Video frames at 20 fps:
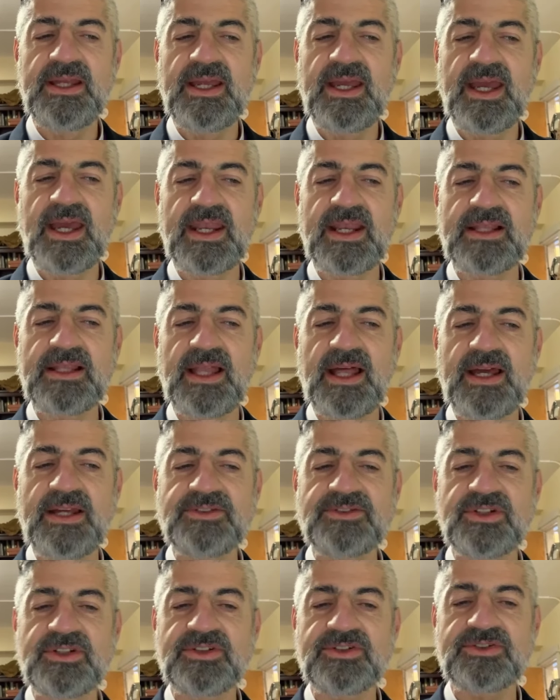and
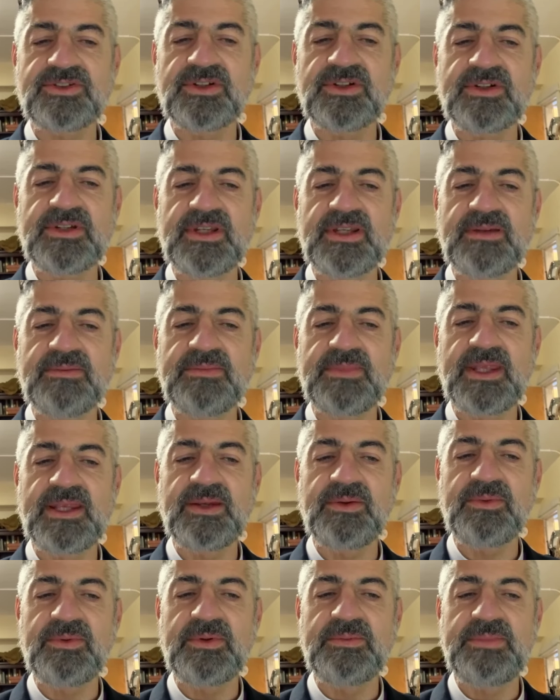Elijah assured him that it
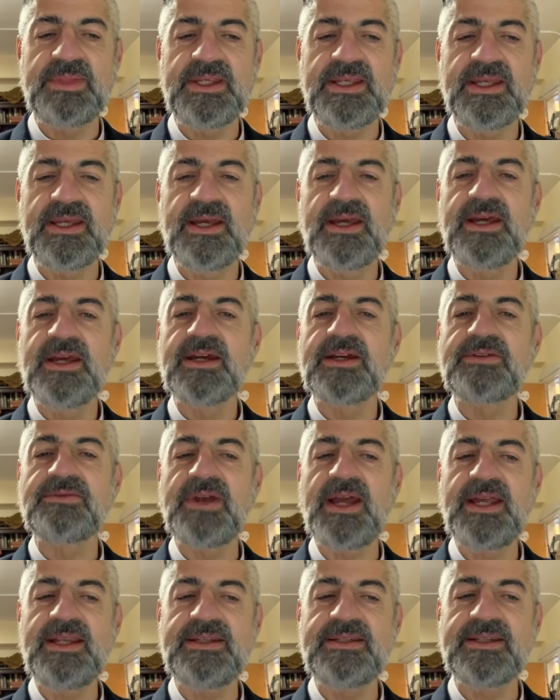would be
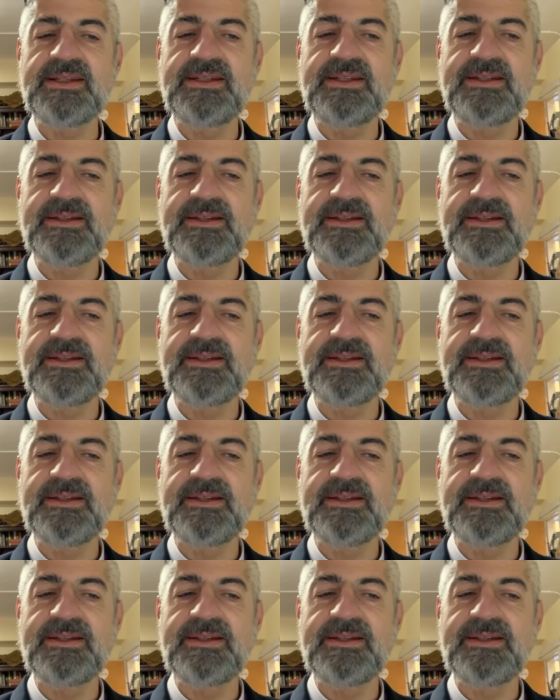granted